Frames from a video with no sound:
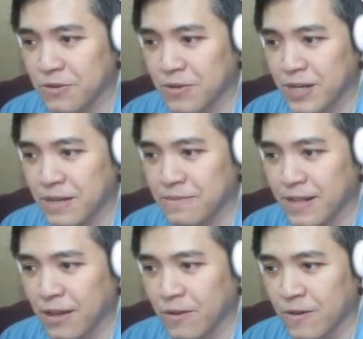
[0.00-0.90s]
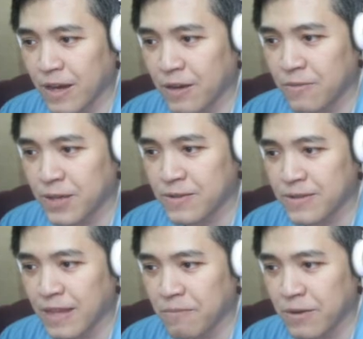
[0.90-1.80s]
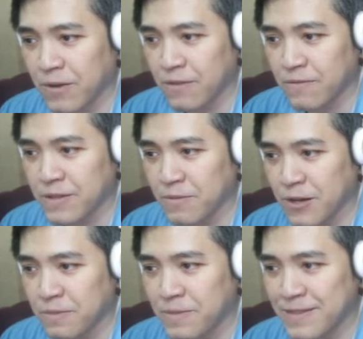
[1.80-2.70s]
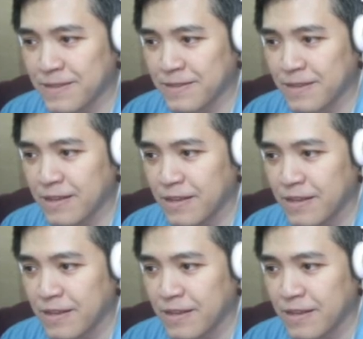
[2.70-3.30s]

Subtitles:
Broken limbs lie all around. We could sample one of the smaller pieces.